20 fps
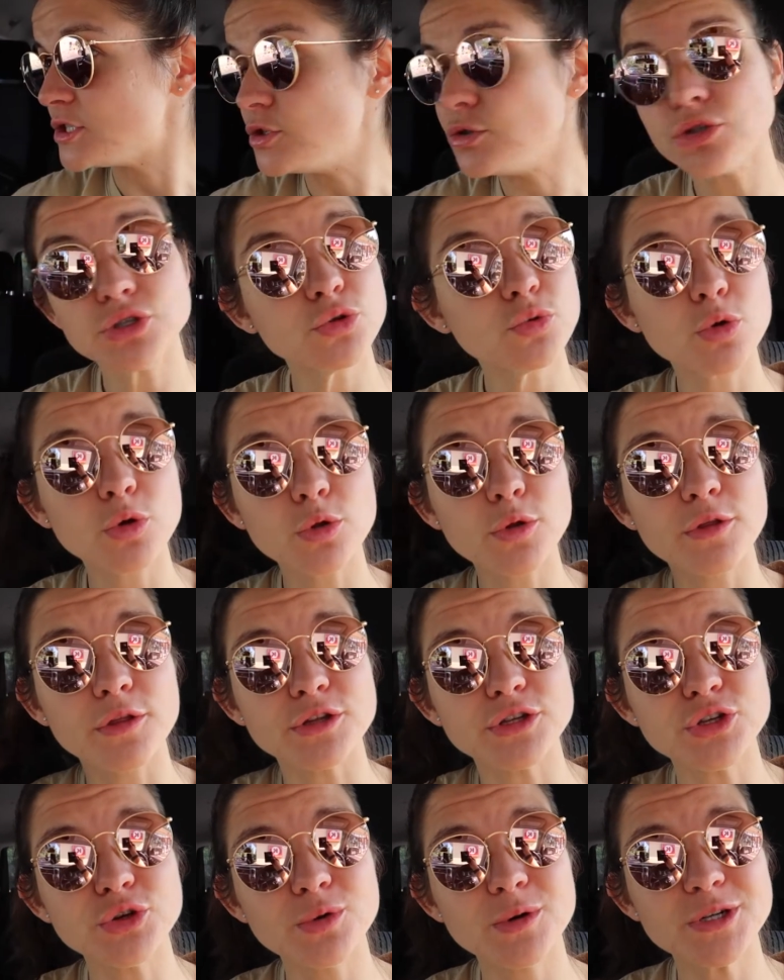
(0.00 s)
usual,
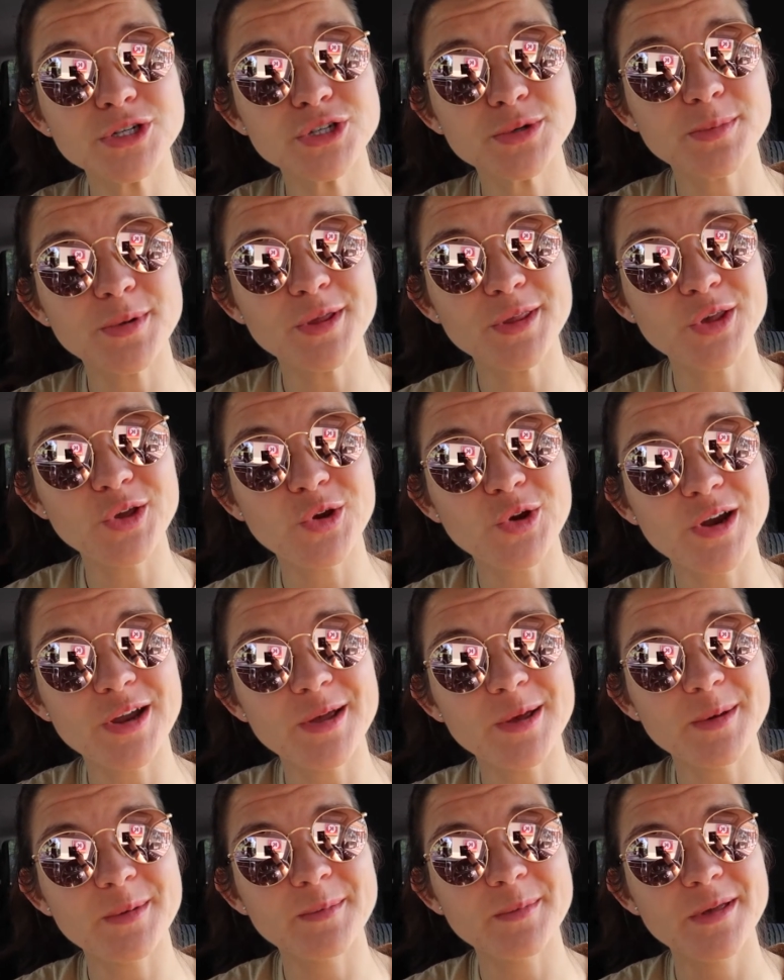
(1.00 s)
the 200
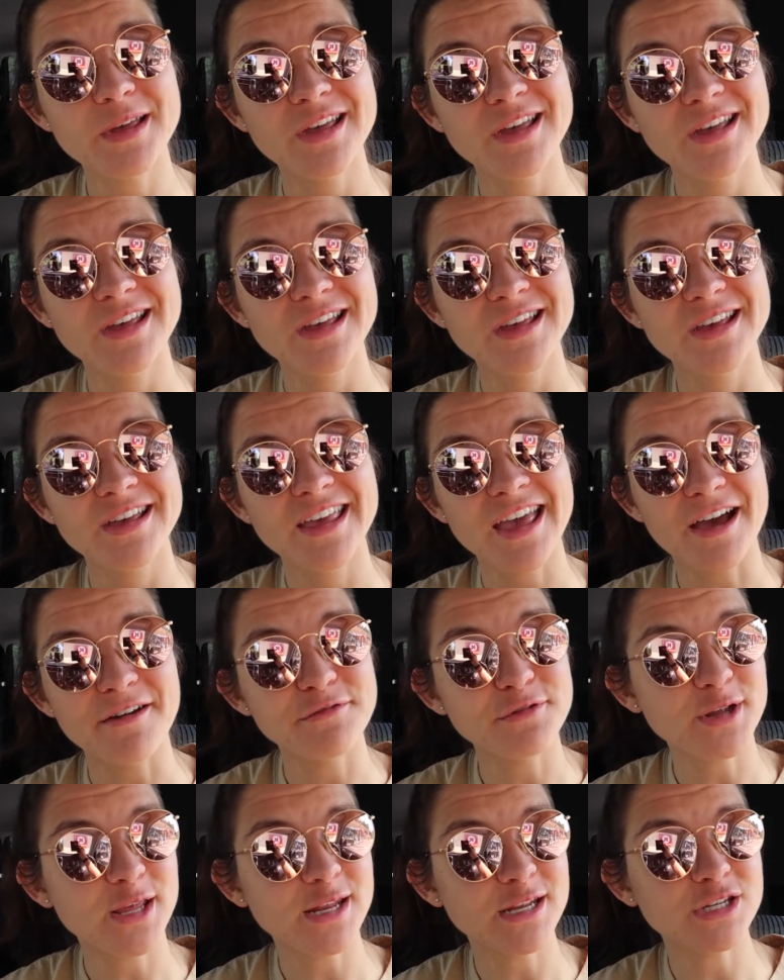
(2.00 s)
mg
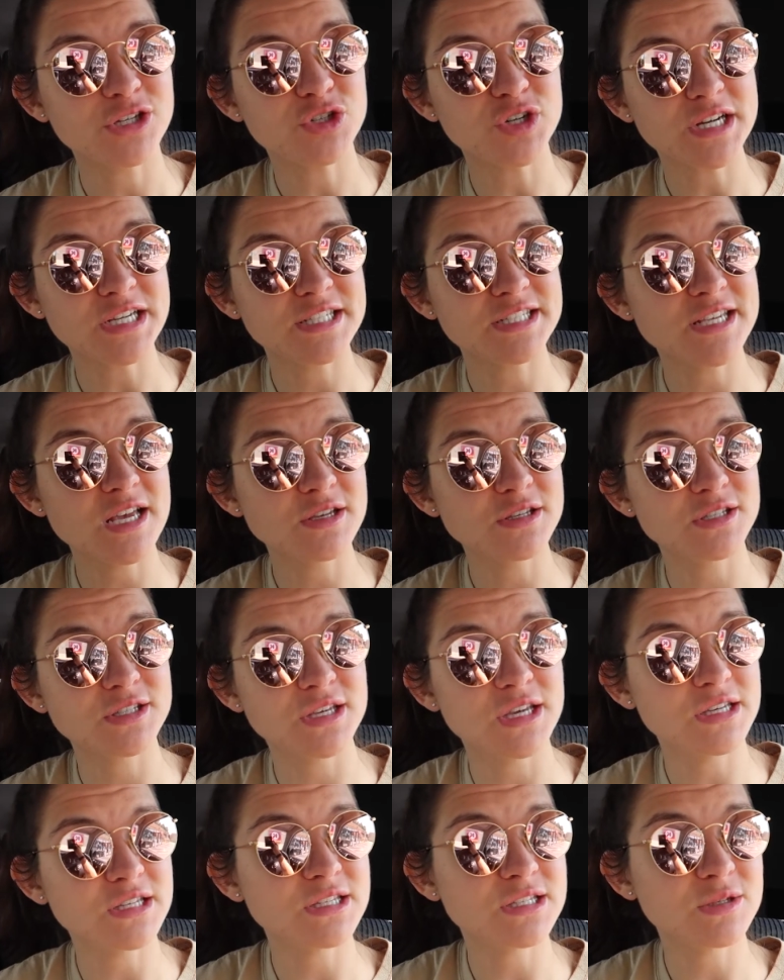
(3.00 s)
caffeinated drink
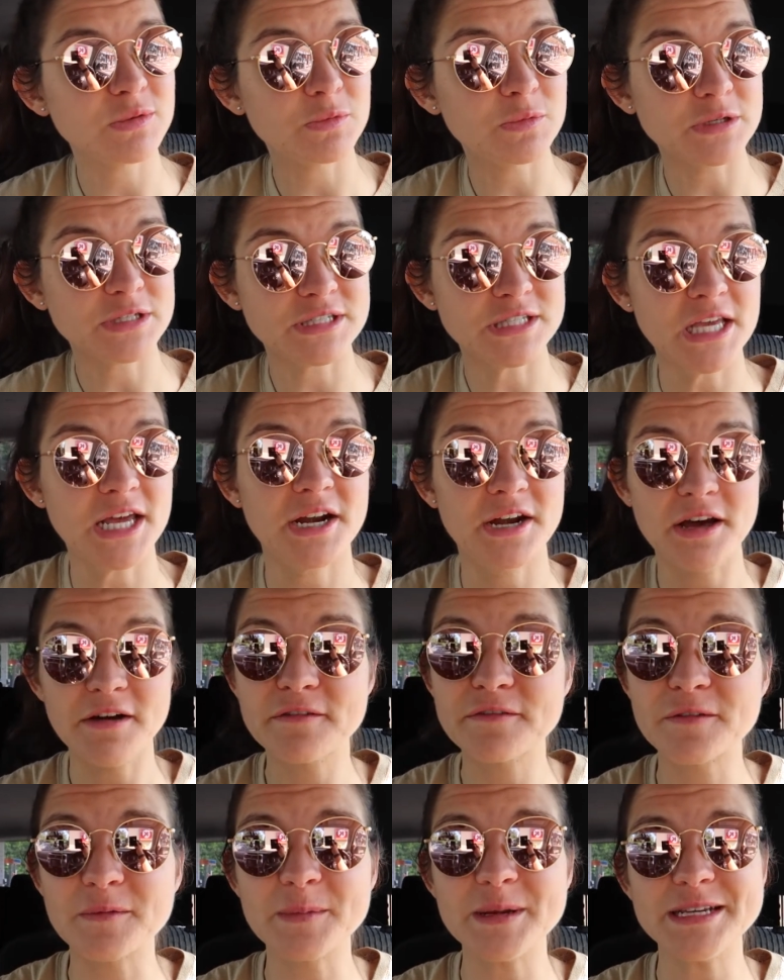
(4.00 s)
Celsius was not
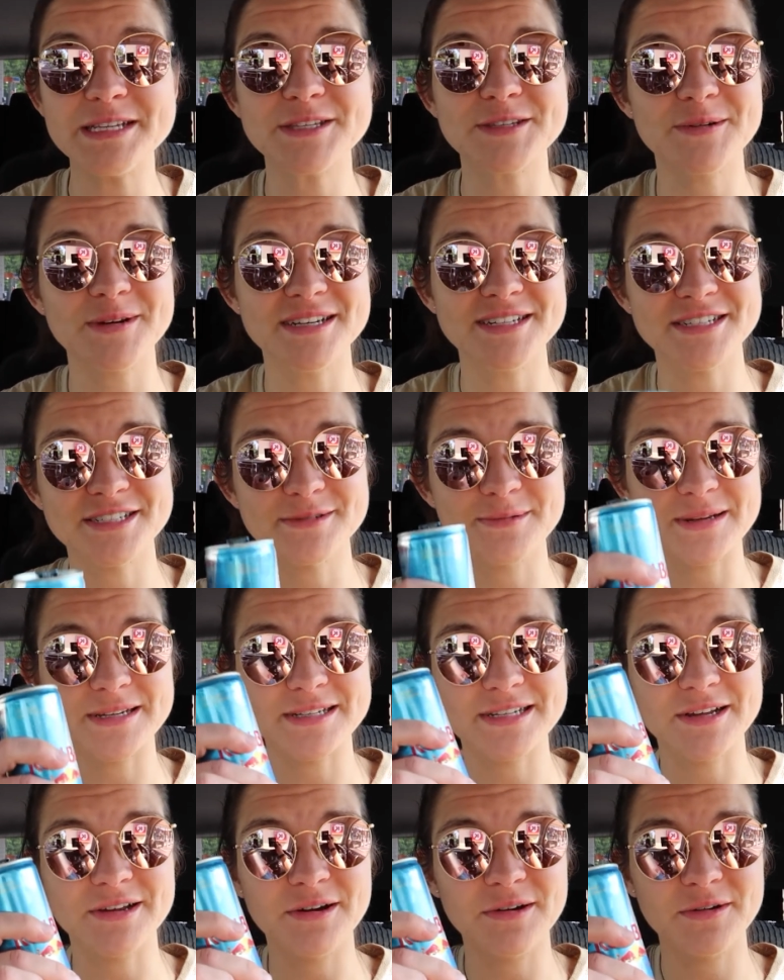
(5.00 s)
enough for me, so I just
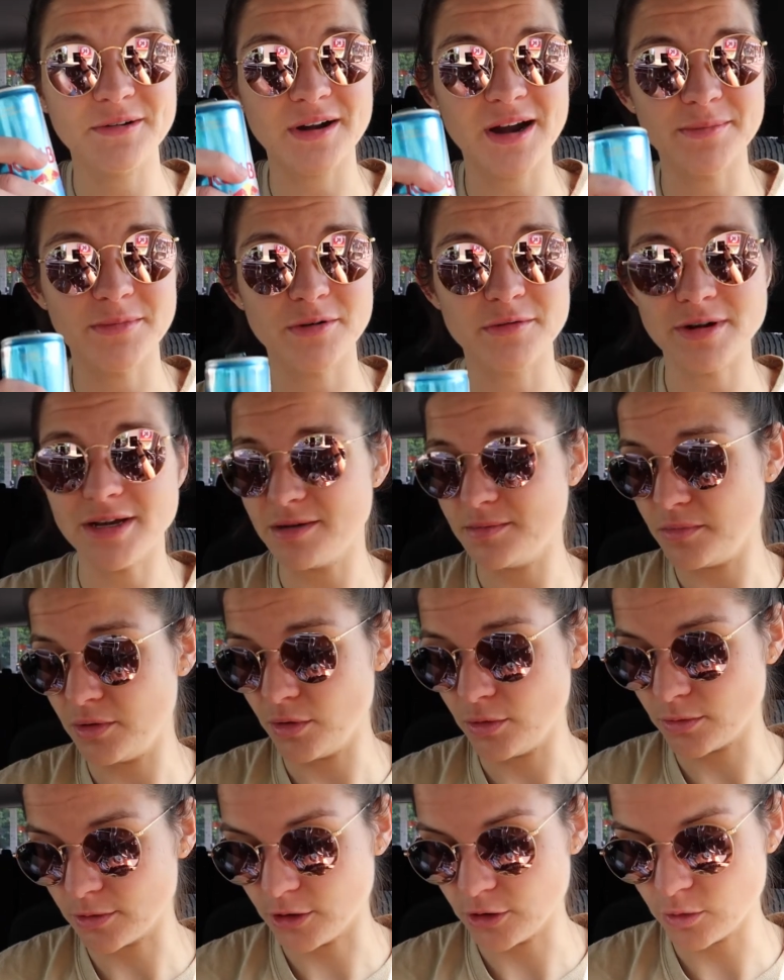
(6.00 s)
went to go grab a Red
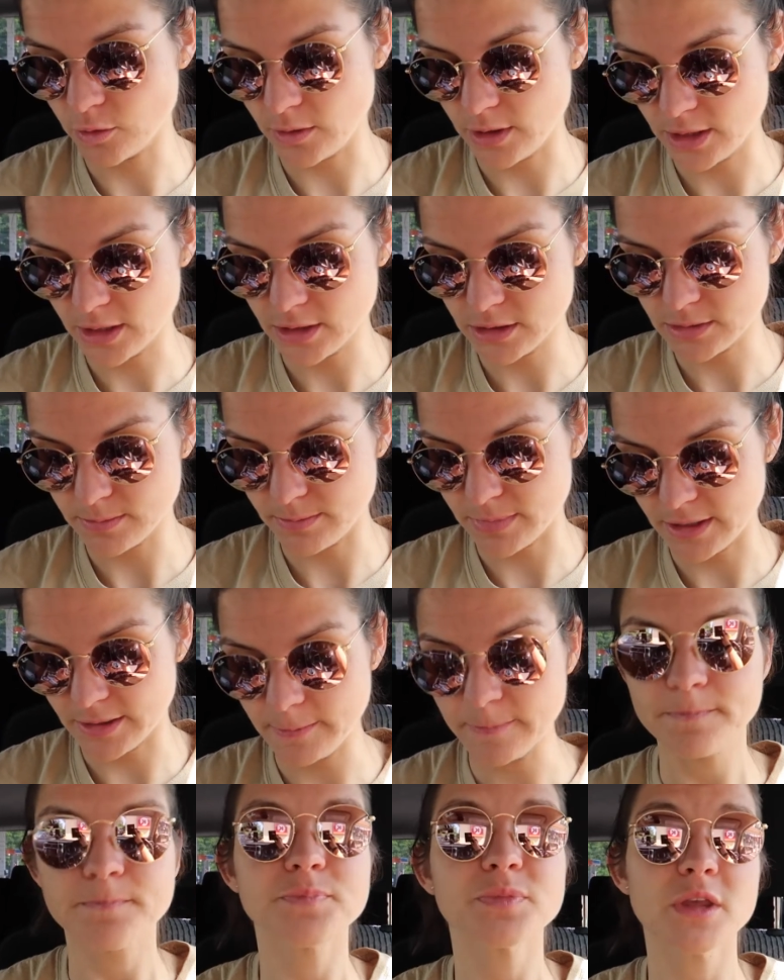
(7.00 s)
Bull real quick, but
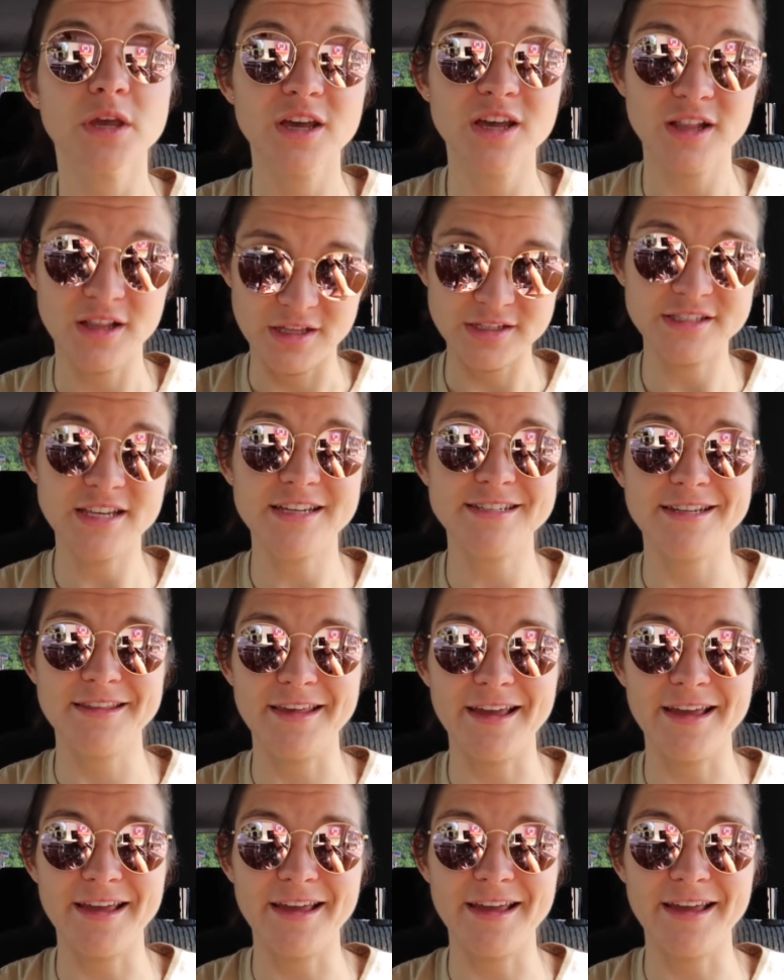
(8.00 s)
let's head to